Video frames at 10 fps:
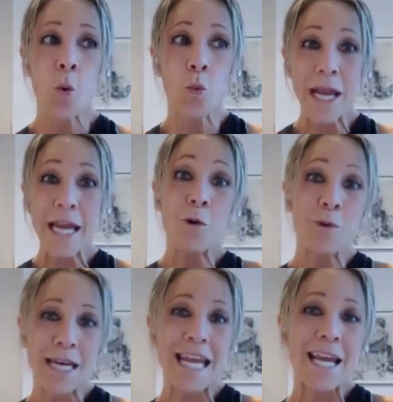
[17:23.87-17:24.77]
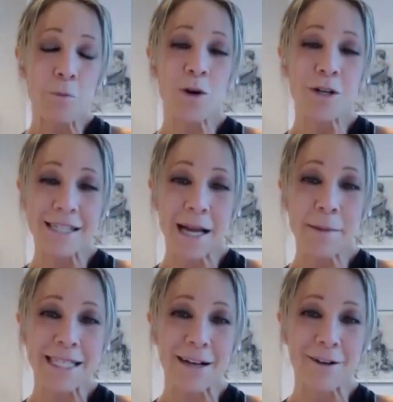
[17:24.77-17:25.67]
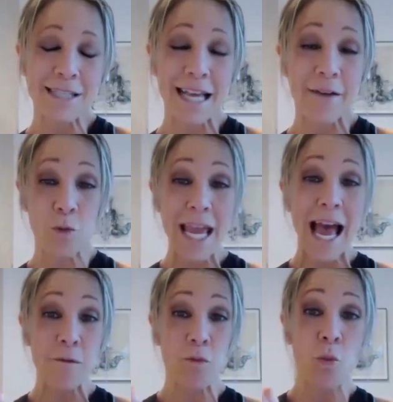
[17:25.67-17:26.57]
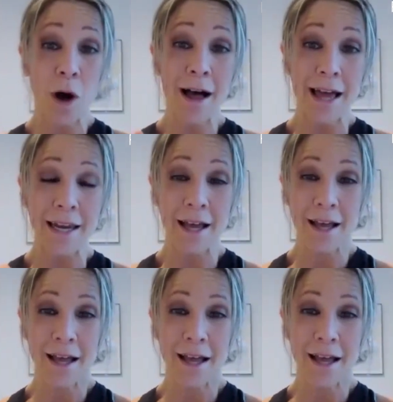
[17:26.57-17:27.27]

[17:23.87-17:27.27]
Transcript: we don't need more stem cells if we have one